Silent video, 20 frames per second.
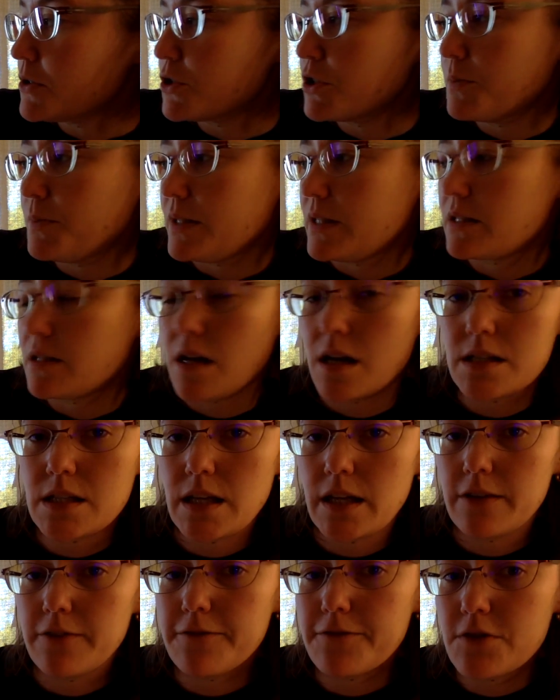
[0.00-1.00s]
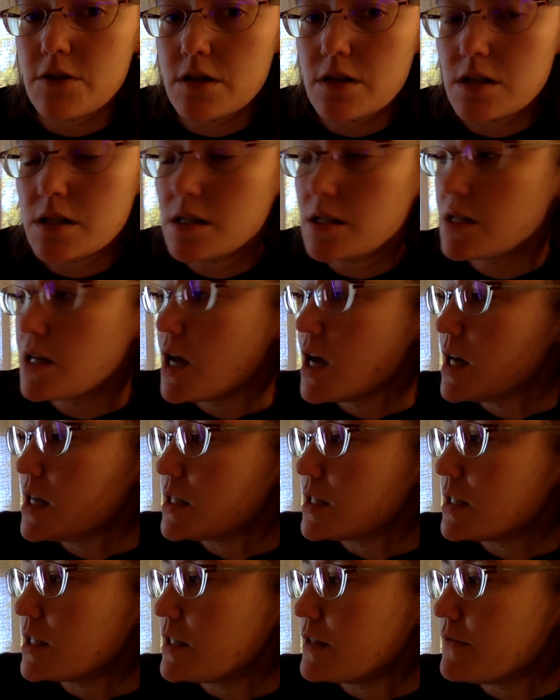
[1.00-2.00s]
should be sauteed first
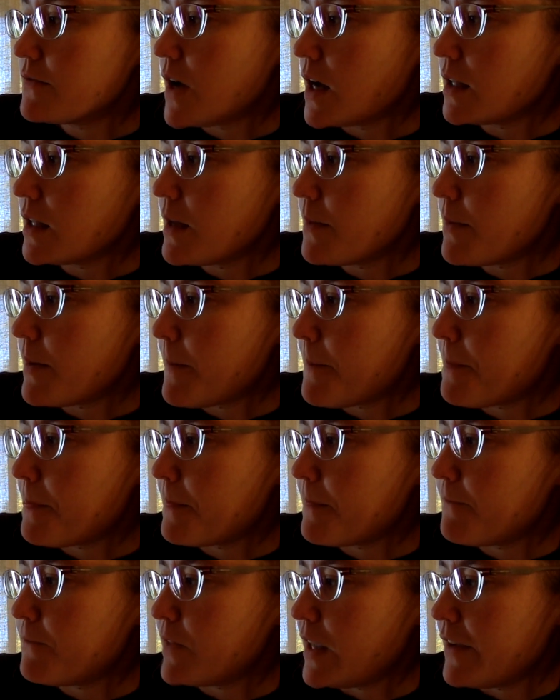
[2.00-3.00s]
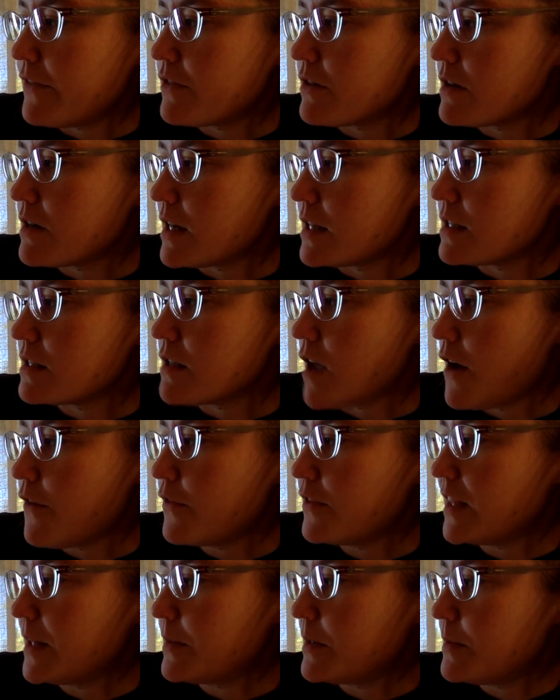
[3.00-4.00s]
to develop flavor and
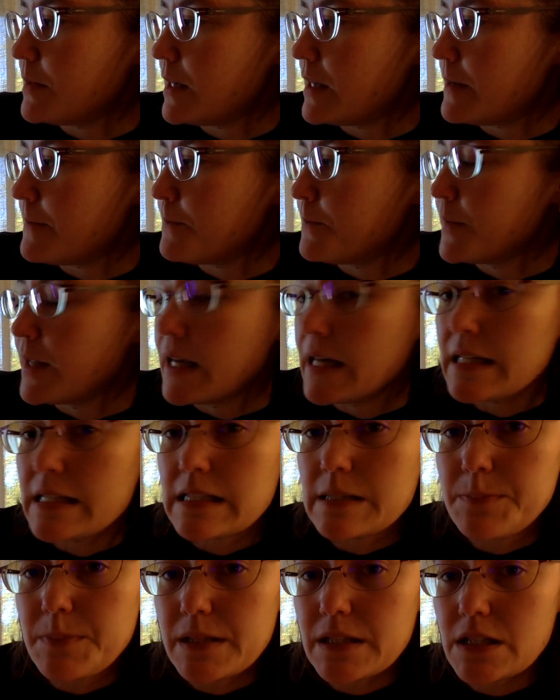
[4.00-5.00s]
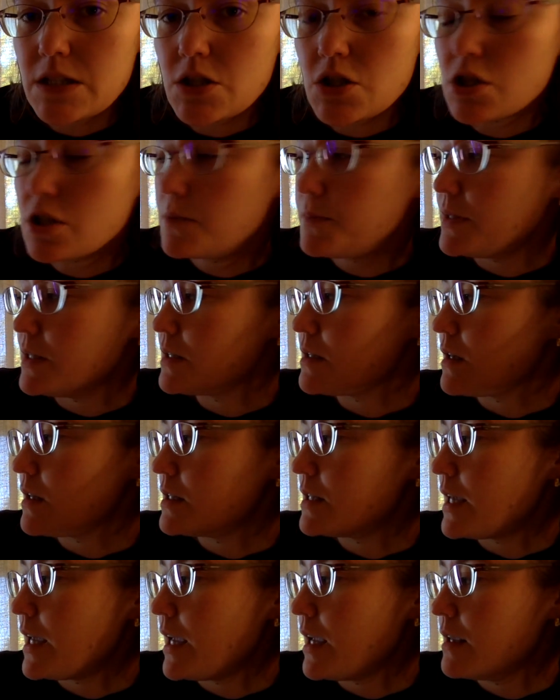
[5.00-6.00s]
soften them a bit. Spinach should be
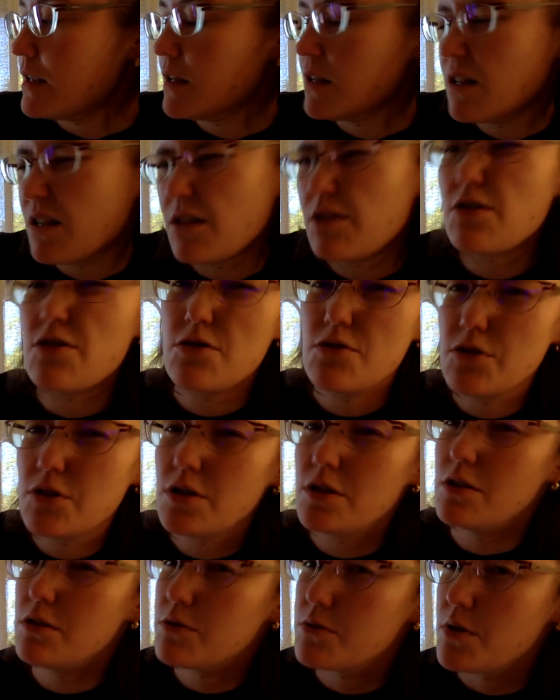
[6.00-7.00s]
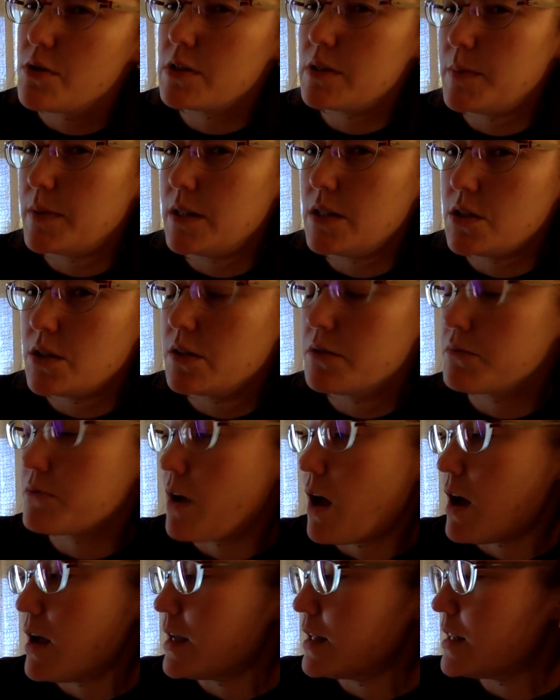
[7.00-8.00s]
sauteed, though you could throw spinach in
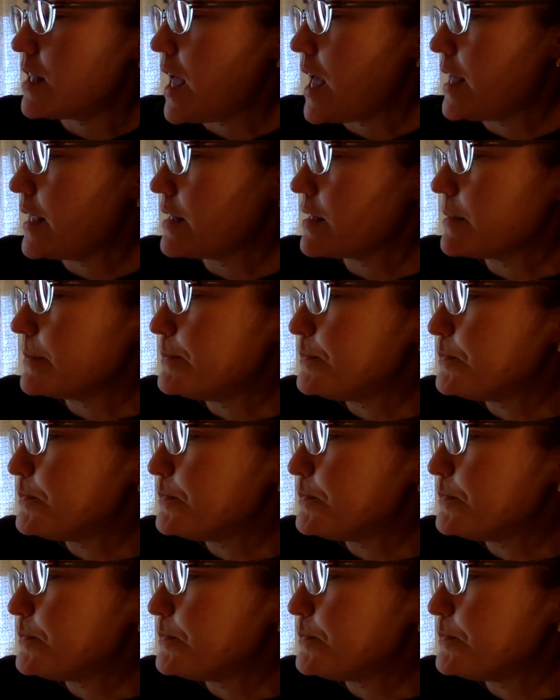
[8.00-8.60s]
raw at the end,